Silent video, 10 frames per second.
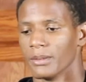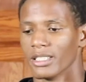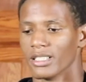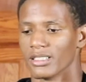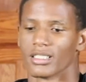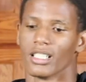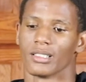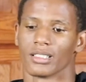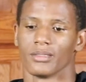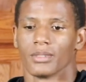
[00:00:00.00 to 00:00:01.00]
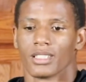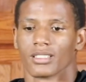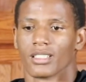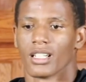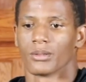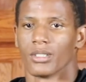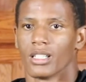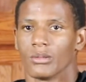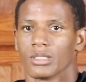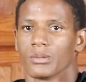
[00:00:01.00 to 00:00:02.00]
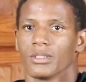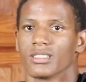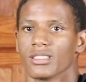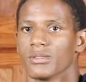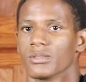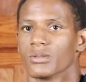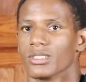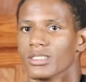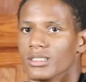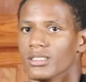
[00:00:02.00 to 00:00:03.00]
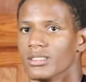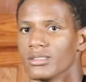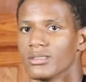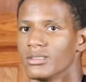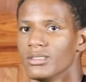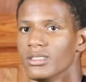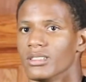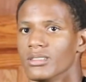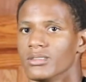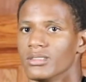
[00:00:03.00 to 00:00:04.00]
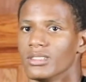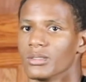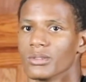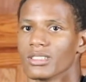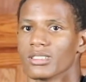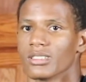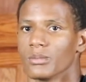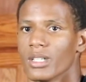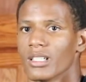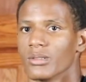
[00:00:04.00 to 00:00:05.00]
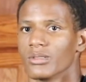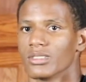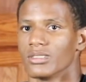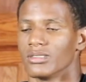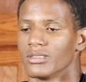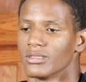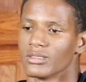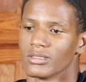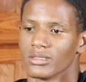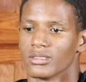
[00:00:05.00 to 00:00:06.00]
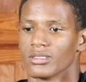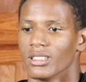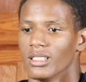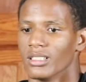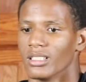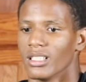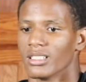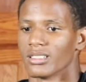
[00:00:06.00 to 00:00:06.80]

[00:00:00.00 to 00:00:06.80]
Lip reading: Because God will always put his toughest warriors in the worst of battles and all of that.